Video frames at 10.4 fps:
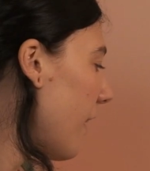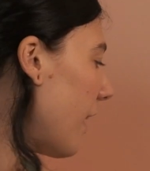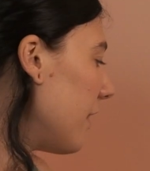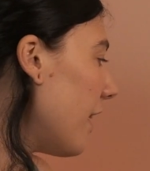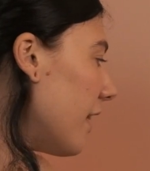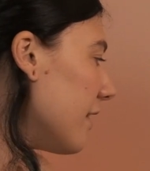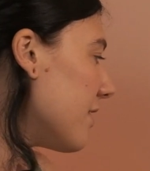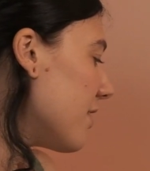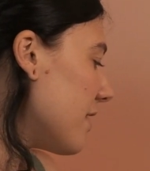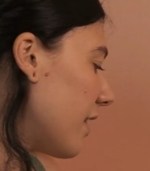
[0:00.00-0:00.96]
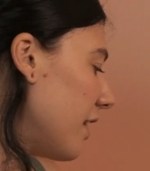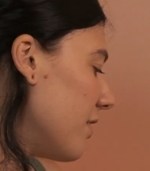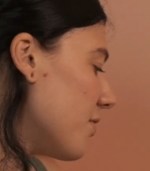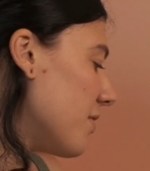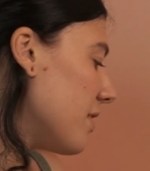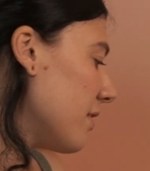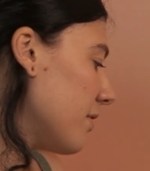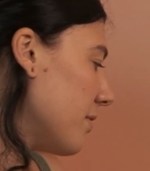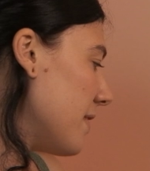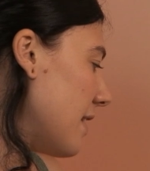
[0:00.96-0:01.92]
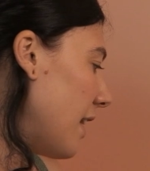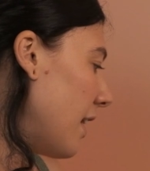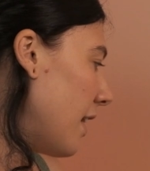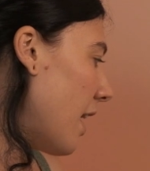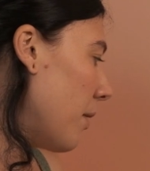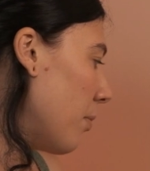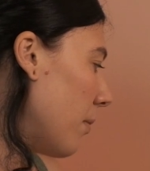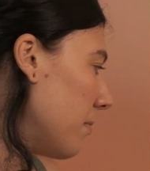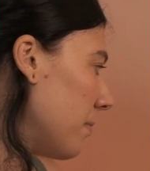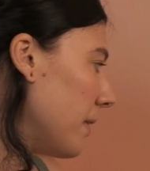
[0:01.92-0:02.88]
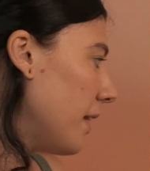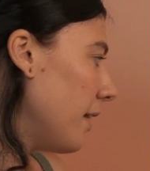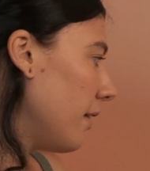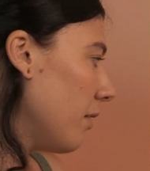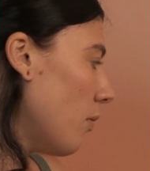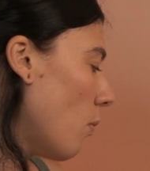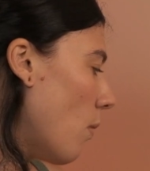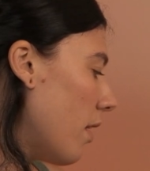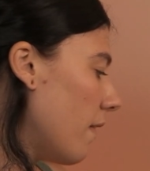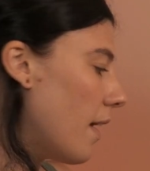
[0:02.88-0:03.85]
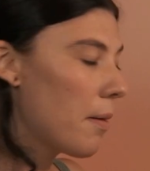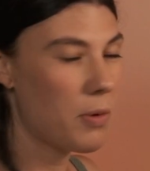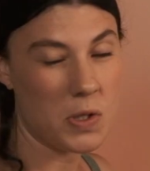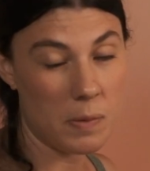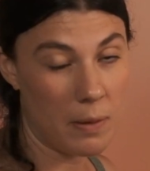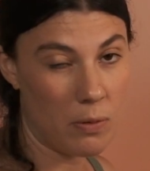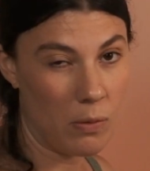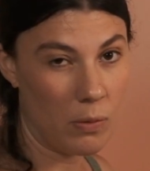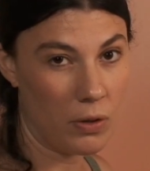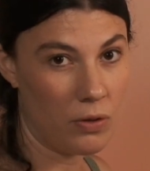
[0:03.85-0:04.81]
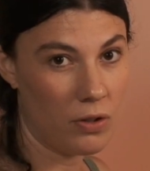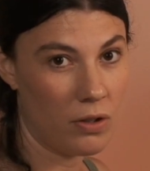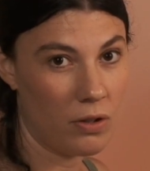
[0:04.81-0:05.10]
And yeah, it's just like an interesting little scene, and probably one that most people would